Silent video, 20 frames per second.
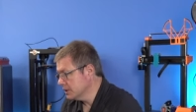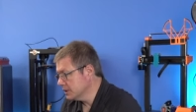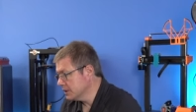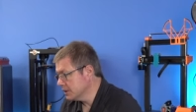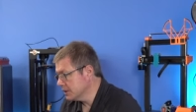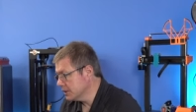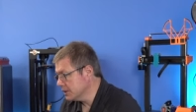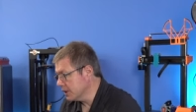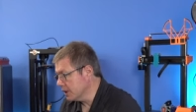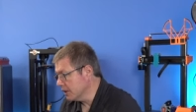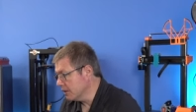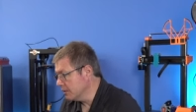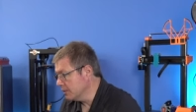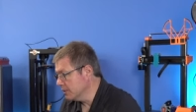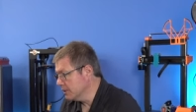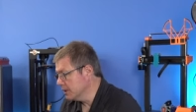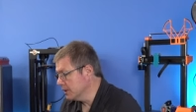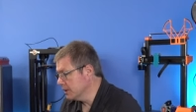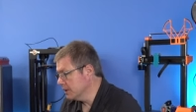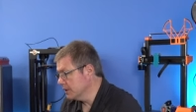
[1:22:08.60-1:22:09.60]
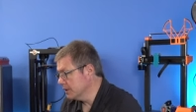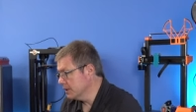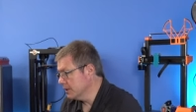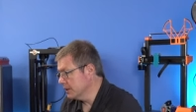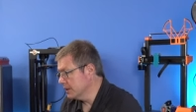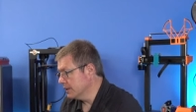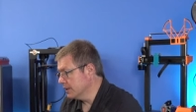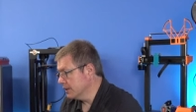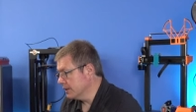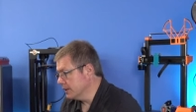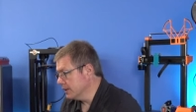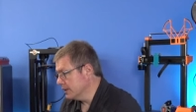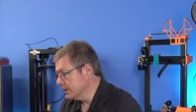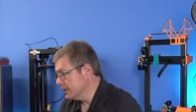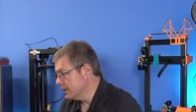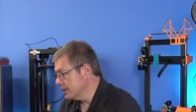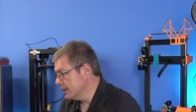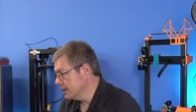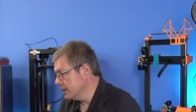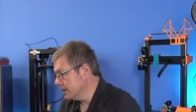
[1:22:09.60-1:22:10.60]
So,
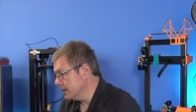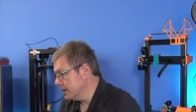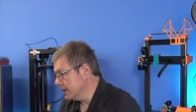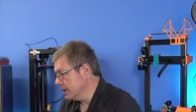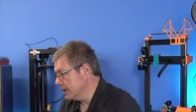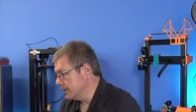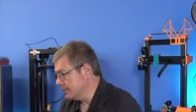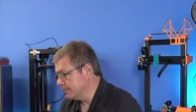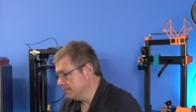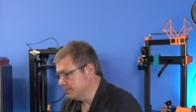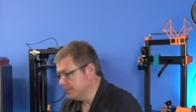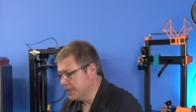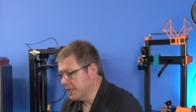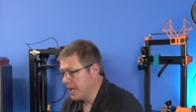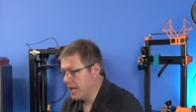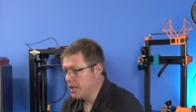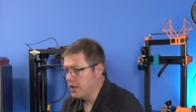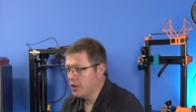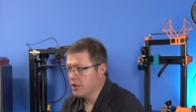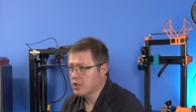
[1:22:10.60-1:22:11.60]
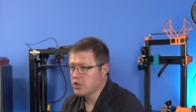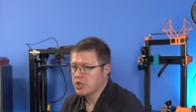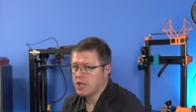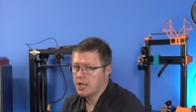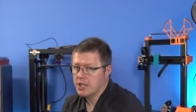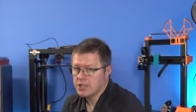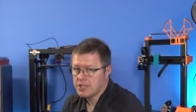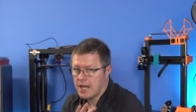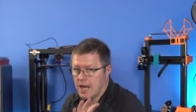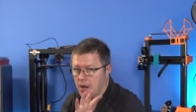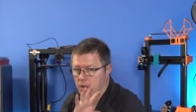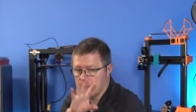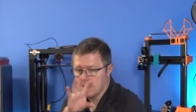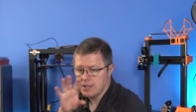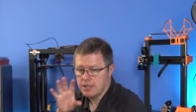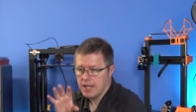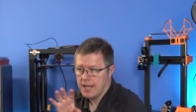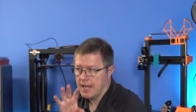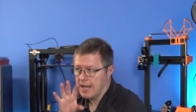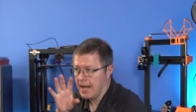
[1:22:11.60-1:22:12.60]
um, but yeah, you could change how it's
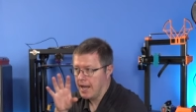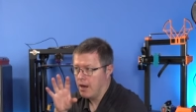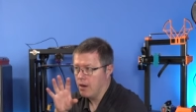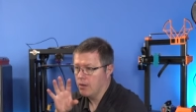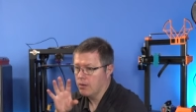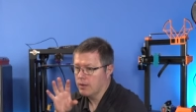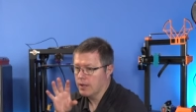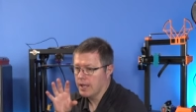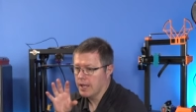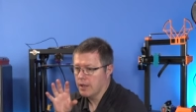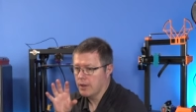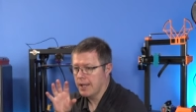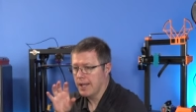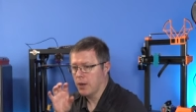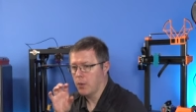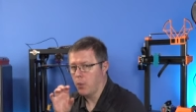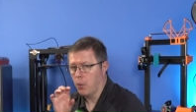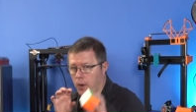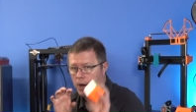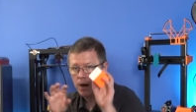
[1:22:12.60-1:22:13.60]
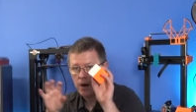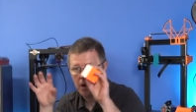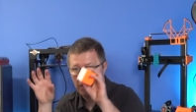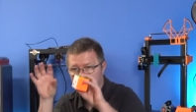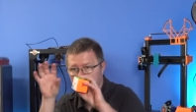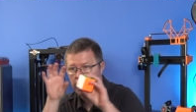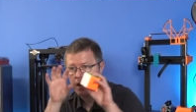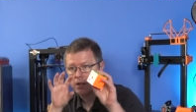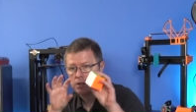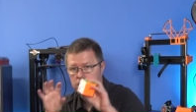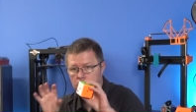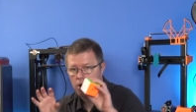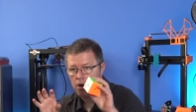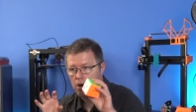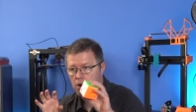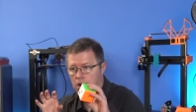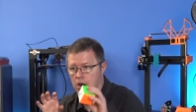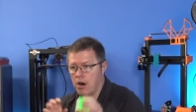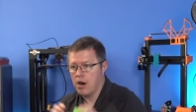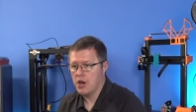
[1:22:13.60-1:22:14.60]
laid out and like where things
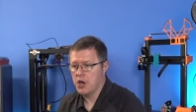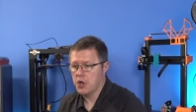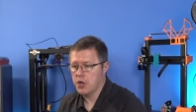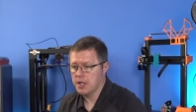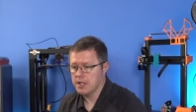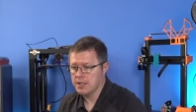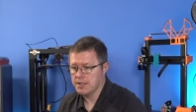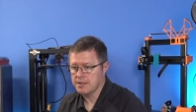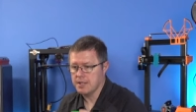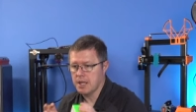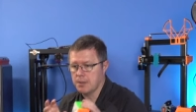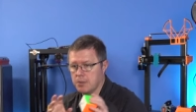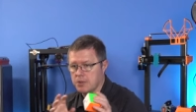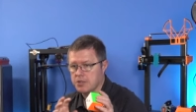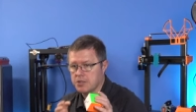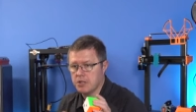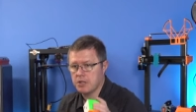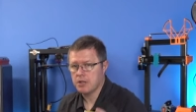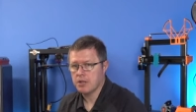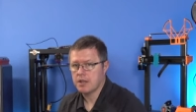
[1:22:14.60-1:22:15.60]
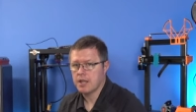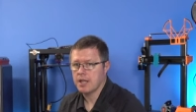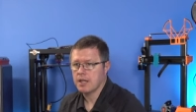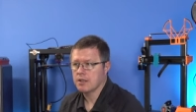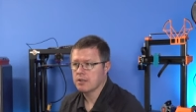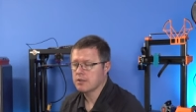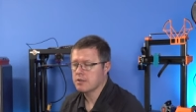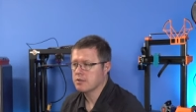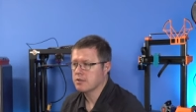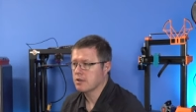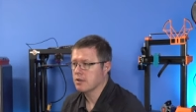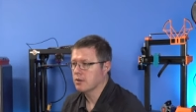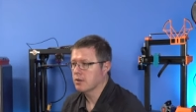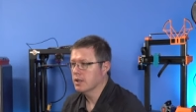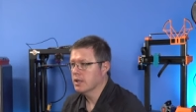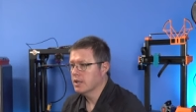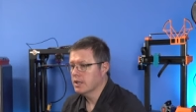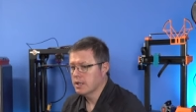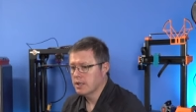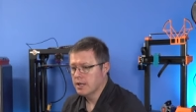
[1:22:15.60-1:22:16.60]
are, and you could disable certain things. So,
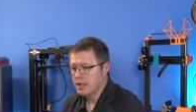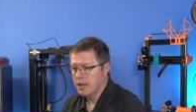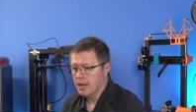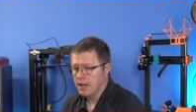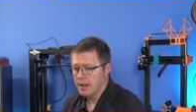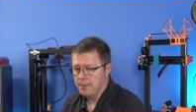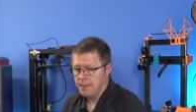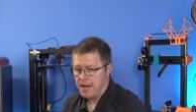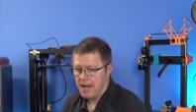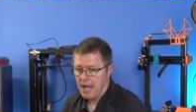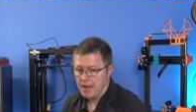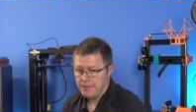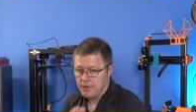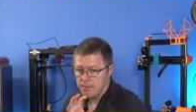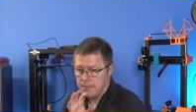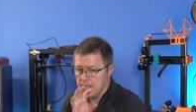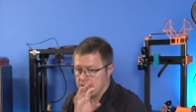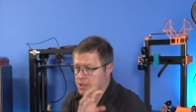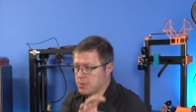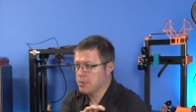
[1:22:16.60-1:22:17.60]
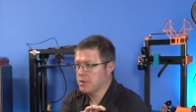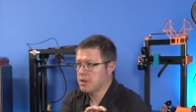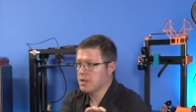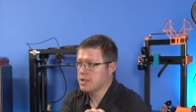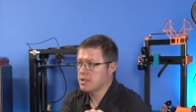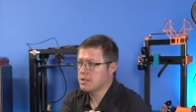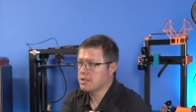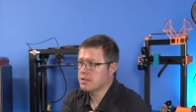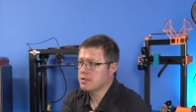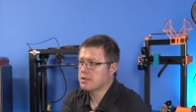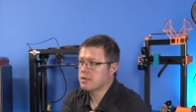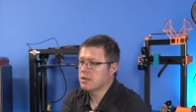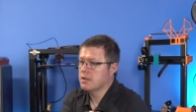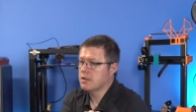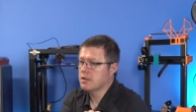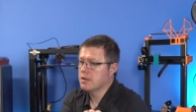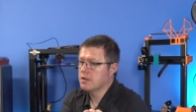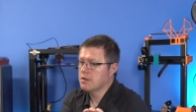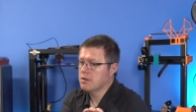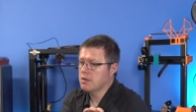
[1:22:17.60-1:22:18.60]
um, I haven't messed with this
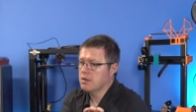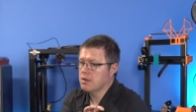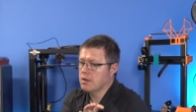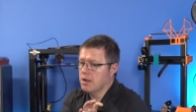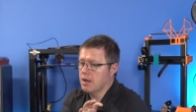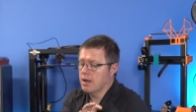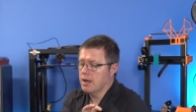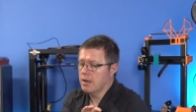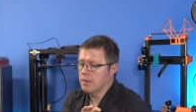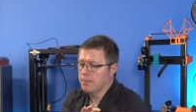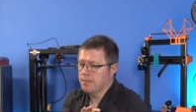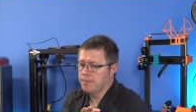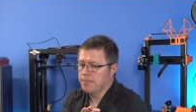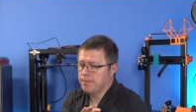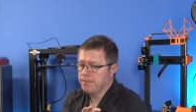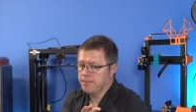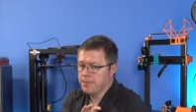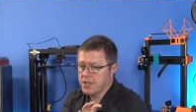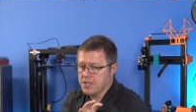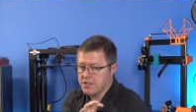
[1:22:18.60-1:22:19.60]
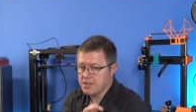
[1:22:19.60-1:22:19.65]
um, this